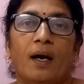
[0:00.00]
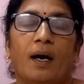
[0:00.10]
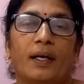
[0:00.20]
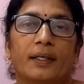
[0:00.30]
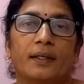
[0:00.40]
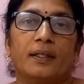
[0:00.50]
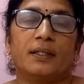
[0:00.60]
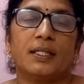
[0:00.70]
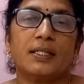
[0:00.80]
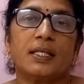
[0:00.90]
and
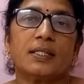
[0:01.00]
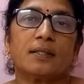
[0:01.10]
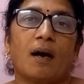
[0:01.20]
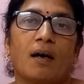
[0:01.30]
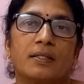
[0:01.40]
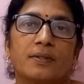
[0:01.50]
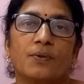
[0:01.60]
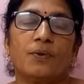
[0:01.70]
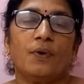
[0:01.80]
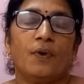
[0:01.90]
this is
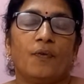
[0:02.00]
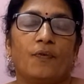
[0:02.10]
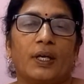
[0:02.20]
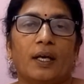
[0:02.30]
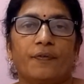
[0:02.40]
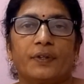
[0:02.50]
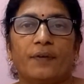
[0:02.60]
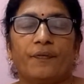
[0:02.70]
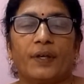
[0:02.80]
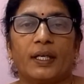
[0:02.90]
also one of the
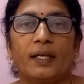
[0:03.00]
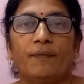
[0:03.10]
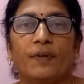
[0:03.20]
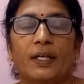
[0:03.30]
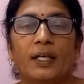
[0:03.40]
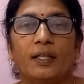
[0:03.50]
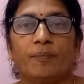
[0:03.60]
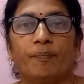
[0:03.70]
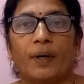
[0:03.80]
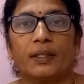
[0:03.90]
very
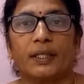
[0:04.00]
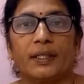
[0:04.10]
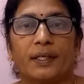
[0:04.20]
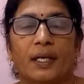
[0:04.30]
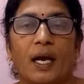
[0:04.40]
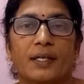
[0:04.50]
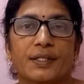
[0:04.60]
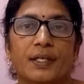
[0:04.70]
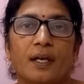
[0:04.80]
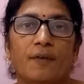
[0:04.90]
important
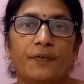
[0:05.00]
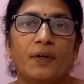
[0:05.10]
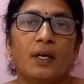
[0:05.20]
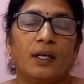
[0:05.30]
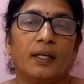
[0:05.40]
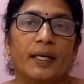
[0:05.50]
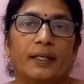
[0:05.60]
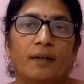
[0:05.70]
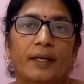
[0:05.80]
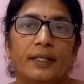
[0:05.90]
reaction of
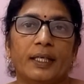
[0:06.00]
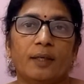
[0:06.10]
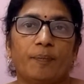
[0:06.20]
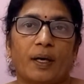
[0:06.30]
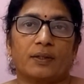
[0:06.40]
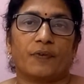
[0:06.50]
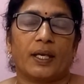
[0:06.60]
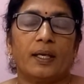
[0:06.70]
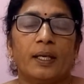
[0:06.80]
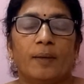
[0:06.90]
glycolytic
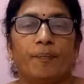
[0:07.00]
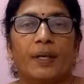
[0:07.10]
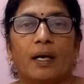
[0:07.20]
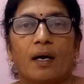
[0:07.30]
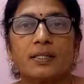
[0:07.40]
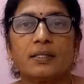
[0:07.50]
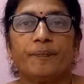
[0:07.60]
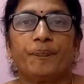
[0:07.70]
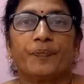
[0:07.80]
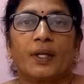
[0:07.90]
pathway, because
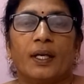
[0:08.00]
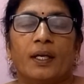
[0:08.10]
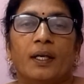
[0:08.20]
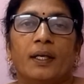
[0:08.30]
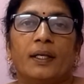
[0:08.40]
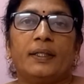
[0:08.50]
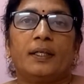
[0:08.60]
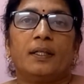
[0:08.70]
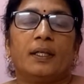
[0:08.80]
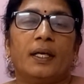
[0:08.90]

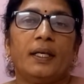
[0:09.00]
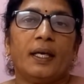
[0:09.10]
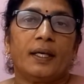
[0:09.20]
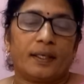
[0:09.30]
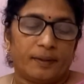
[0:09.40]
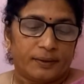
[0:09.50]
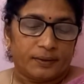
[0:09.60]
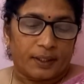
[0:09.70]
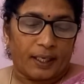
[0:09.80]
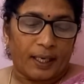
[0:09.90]
here
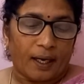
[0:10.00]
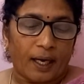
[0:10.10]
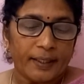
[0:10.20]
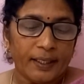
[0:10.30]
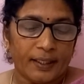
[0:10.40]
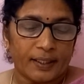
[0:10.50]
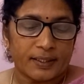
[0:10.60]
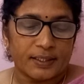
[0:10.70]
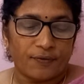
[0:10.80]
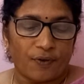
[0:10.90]
a high
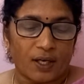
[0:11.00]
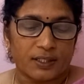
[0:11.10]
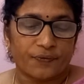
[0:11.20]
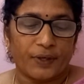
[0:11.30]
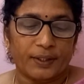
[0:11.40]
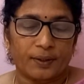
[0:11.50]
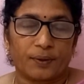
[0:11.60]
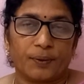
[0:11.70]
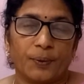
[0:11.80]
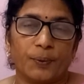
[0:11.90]
energy phosphate
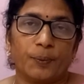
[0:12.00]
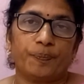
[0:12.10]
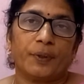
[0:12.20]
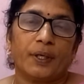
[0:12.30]
group